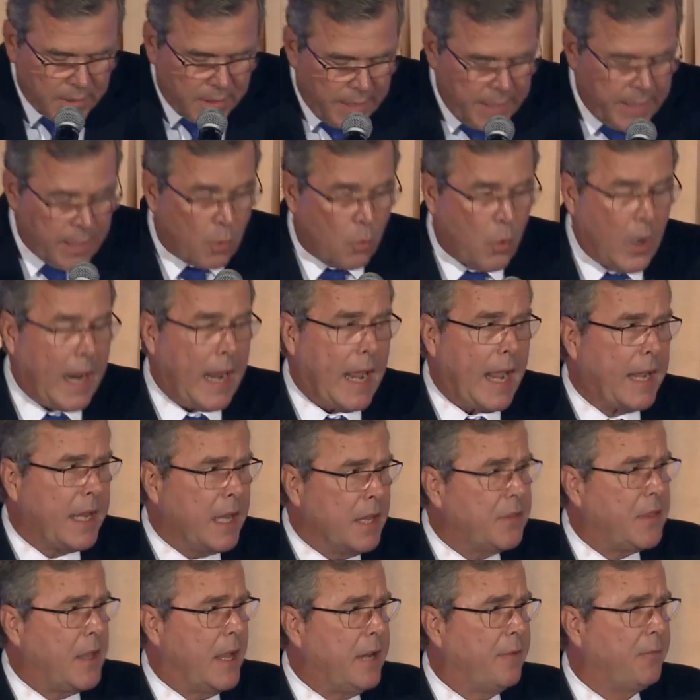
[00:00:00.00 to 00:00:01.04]
Iraq,
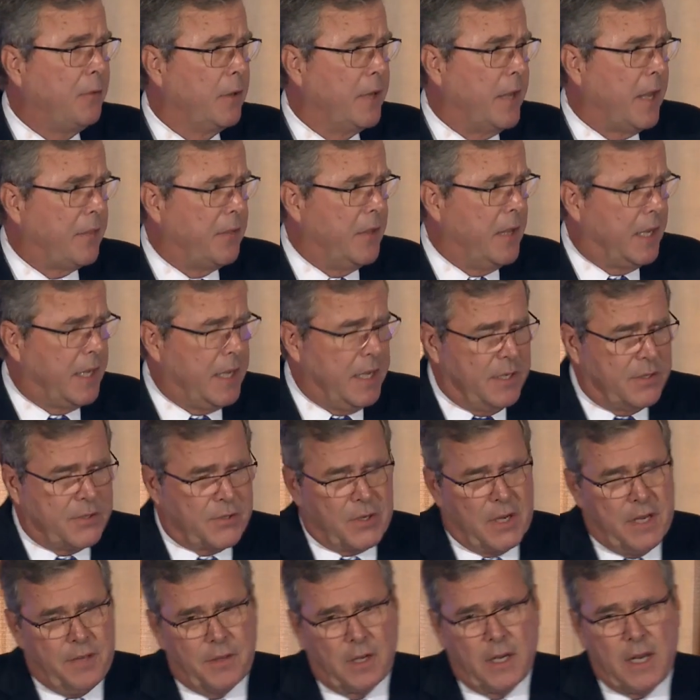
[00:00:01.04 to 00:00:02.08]
and thankfully I think he's
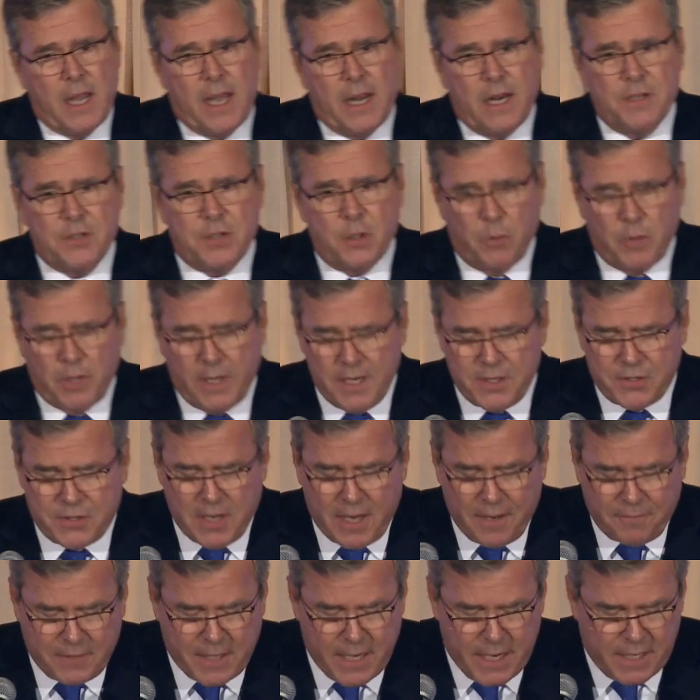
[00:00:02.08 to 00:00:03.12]
seen the light as it relates to
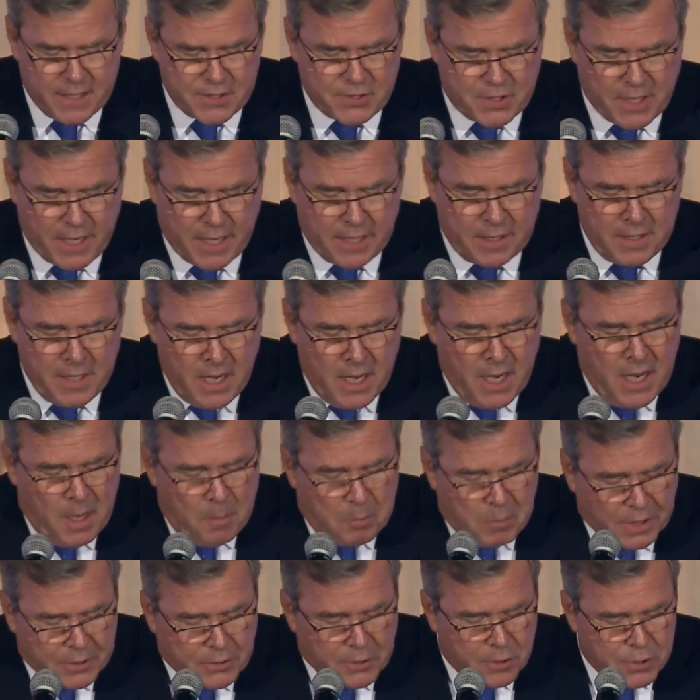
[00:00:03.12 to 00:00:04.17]
Afghanistan.
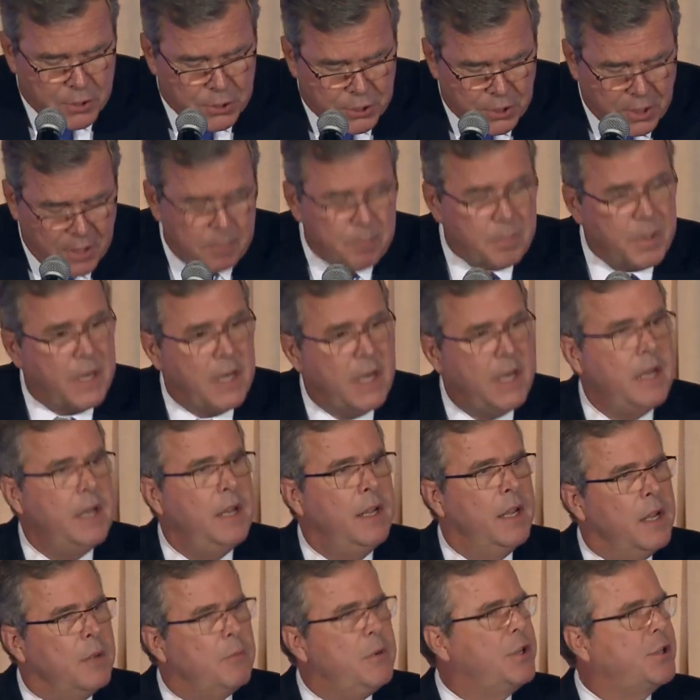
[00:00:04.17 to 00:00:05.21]
But
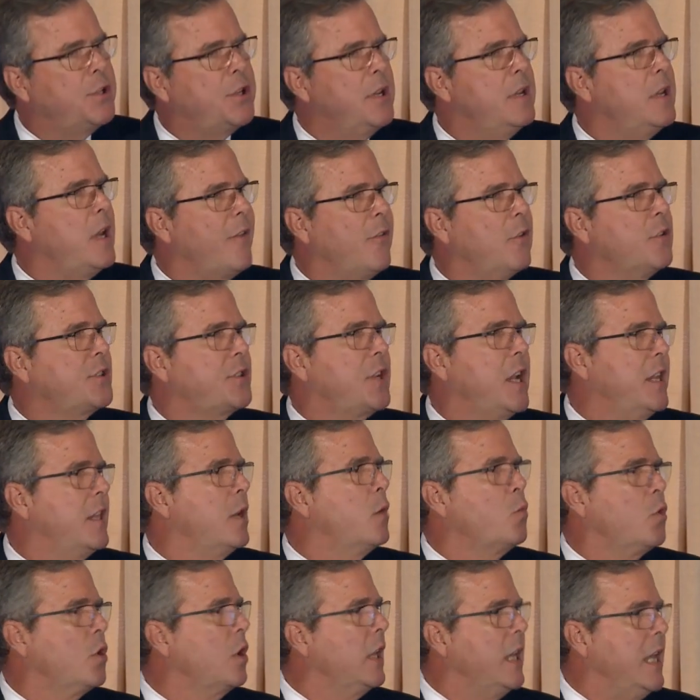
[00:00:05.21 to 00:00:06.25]
we should never say
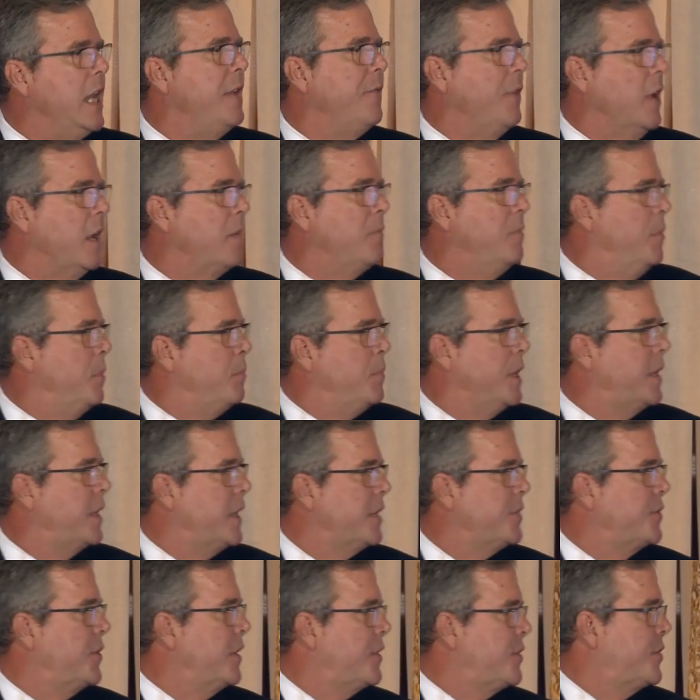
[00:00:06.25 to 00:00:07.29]
that we're leaving
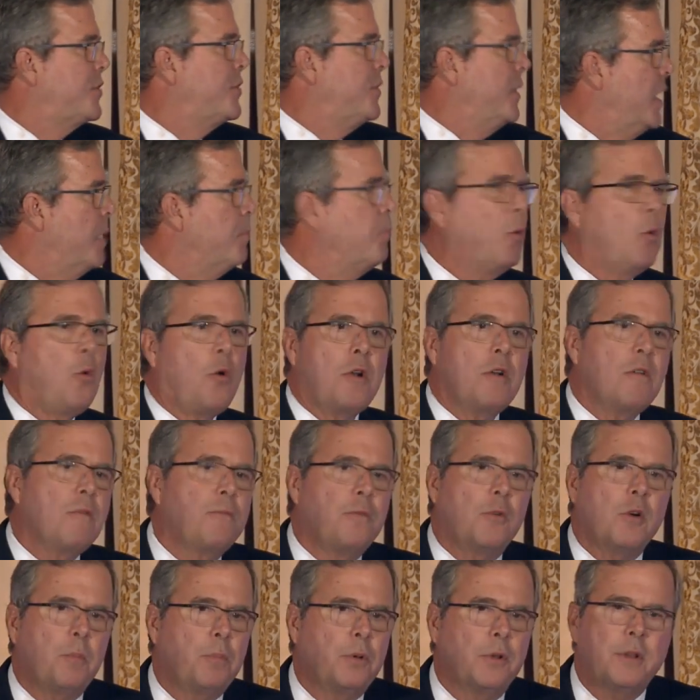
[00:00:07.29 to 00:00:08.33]
because it's important
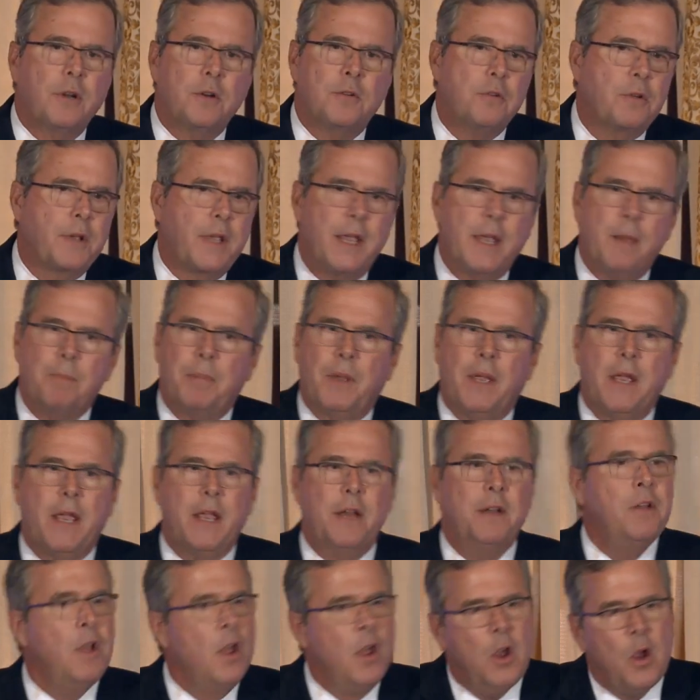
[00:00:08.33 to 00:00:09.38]
for a political
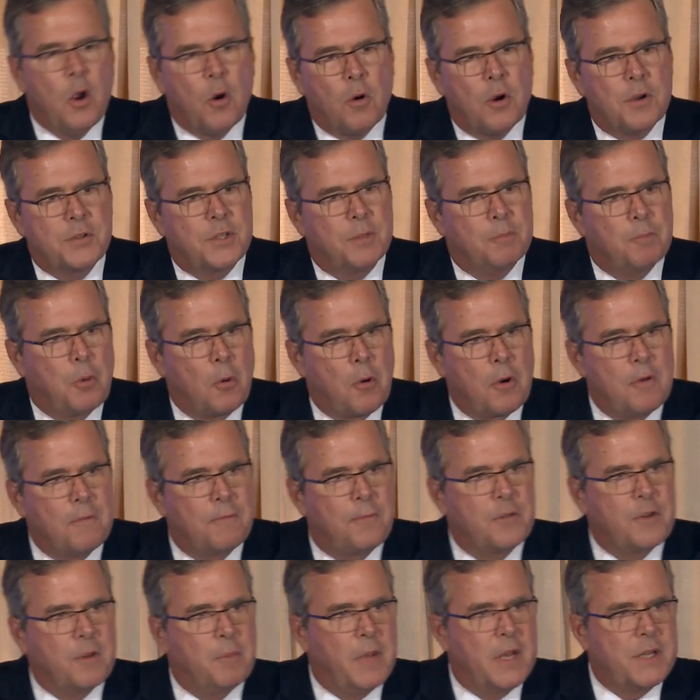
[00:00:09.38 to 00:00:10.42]
campaign or it's important
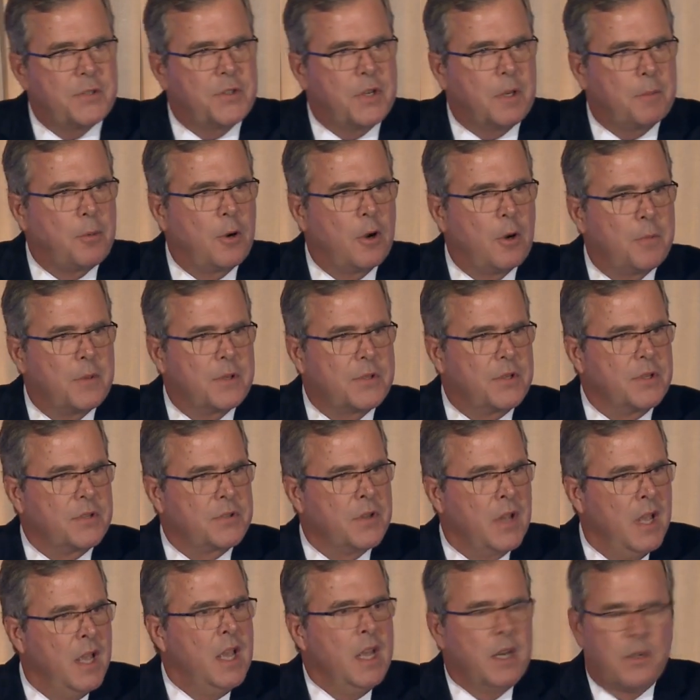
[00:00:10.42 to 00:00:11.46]
for domestic
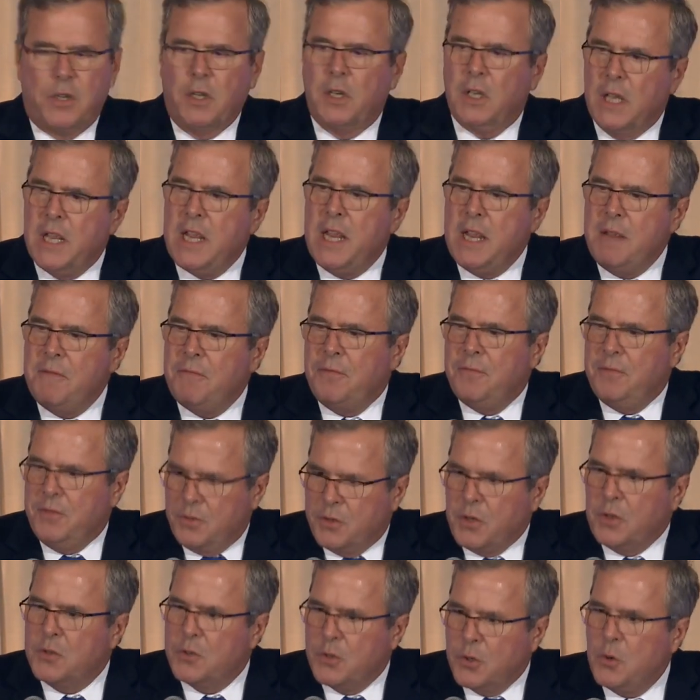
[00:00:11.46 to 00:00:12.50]
purposes. To leave,
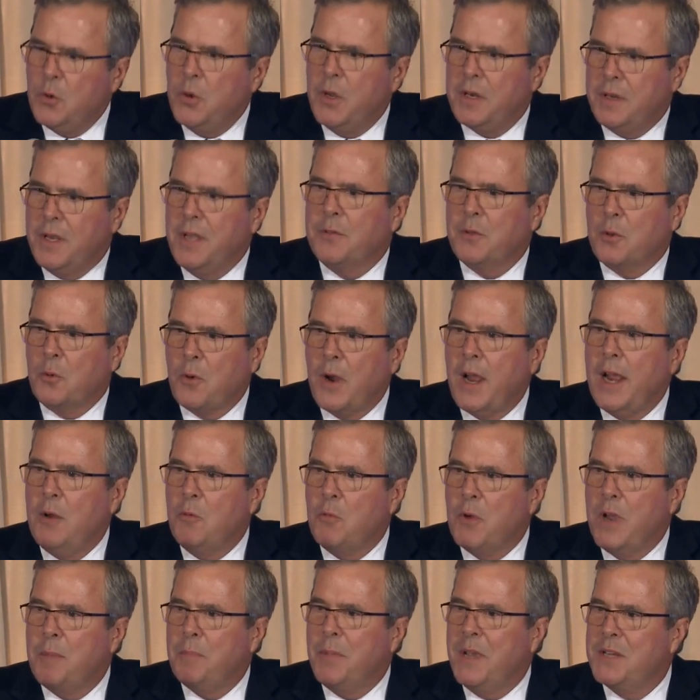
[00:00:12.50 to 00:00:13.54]
to do it in the right
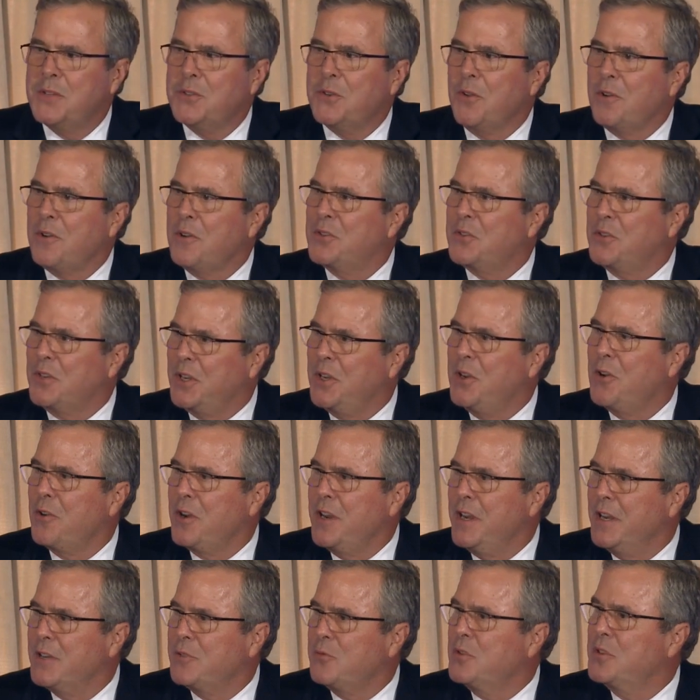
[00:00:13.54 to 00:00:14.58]
way based on our
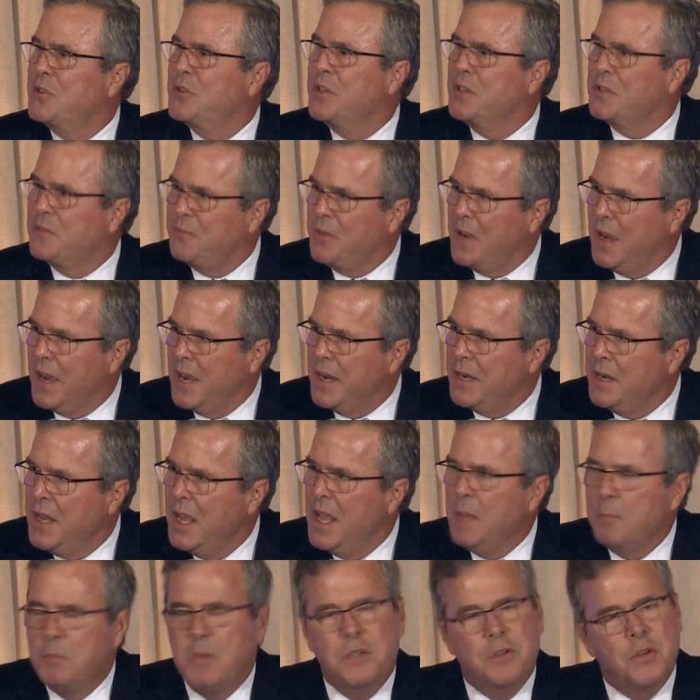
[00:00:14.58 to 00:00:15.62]
security interests is fine,
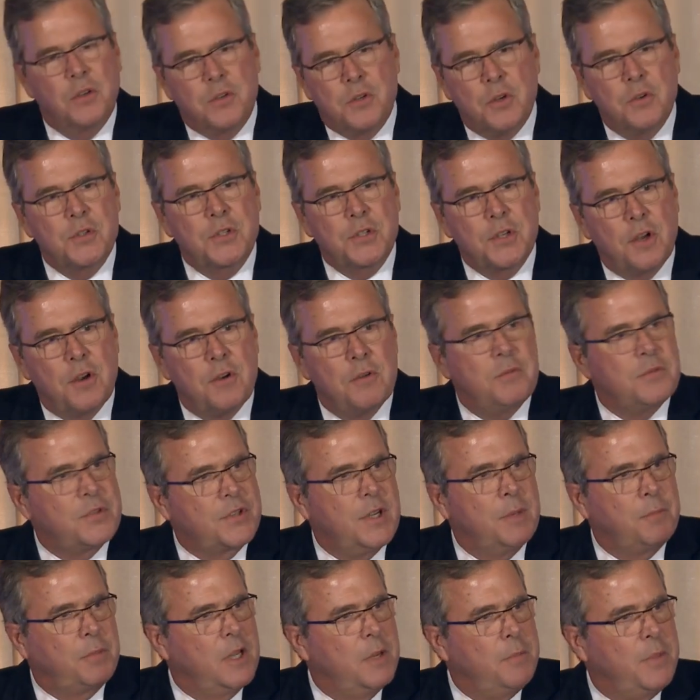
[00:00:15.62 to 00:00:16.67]
but to do so
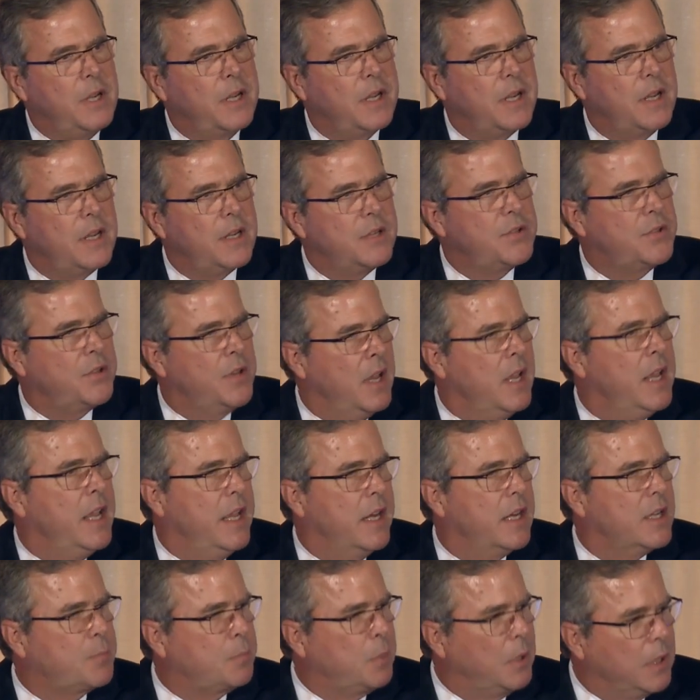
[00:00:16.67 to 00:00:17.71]
simply because
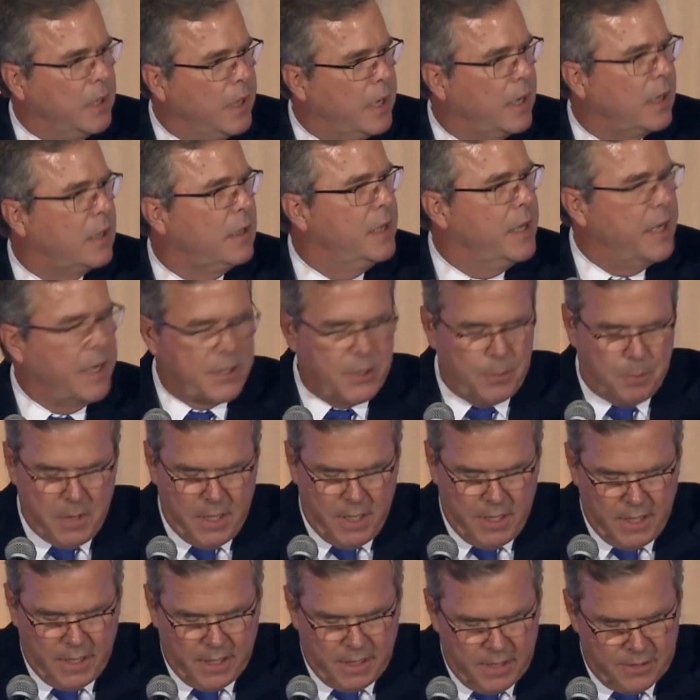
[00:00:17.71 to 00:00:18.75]
it is politically
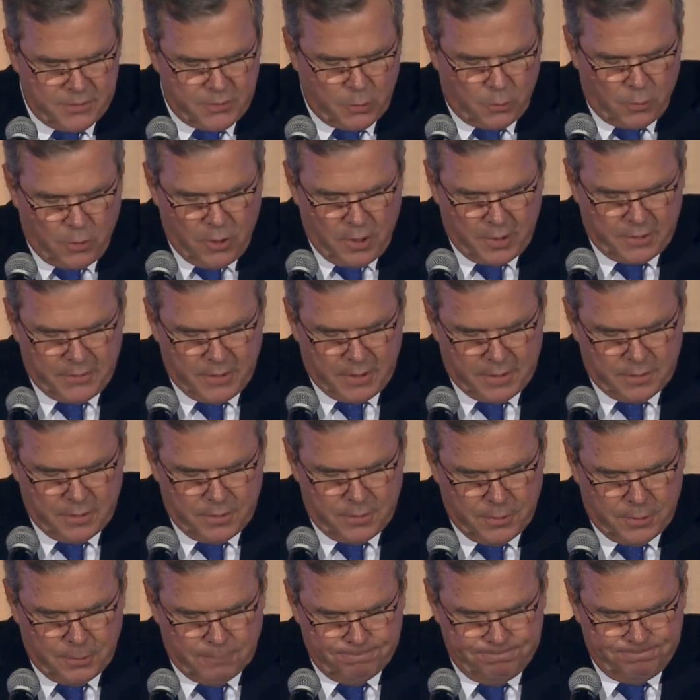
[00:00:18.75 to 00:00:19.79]
expedient is the wrong thing to
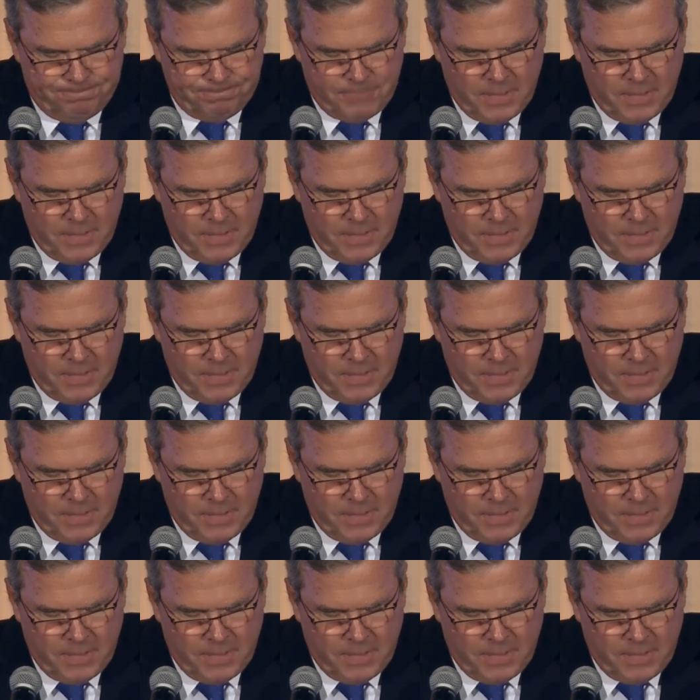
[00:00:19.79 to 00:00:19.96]
do.